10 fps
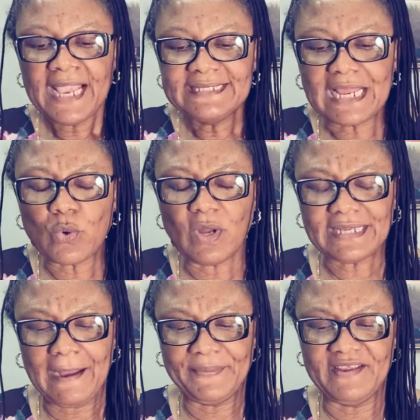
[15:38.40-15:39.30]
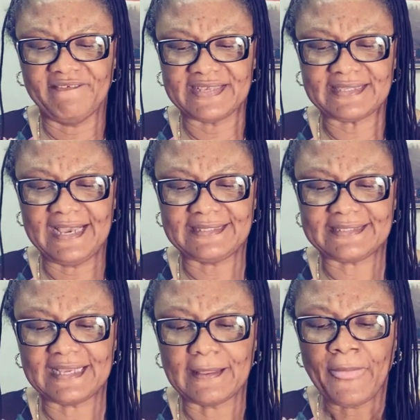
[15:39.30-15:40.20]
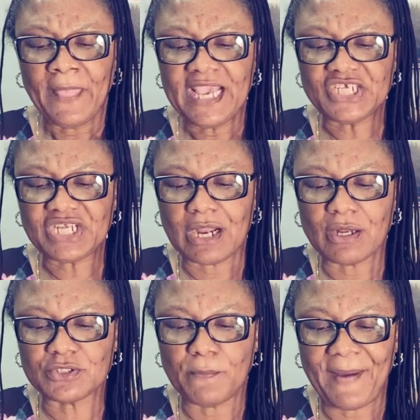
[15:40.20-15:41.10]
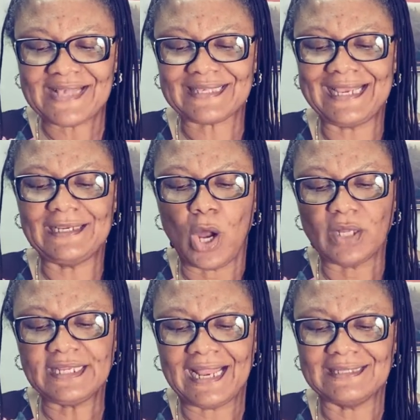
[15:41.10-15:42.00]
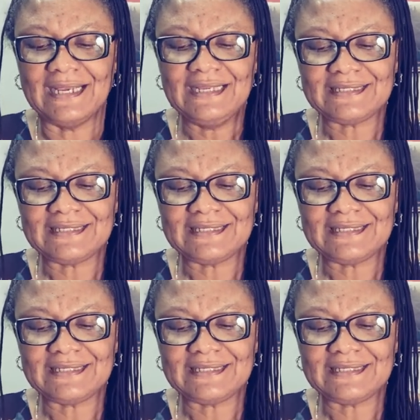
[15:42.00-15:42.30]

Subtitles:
Then what happened in verse 8? He said, it shall come to pass in all the land,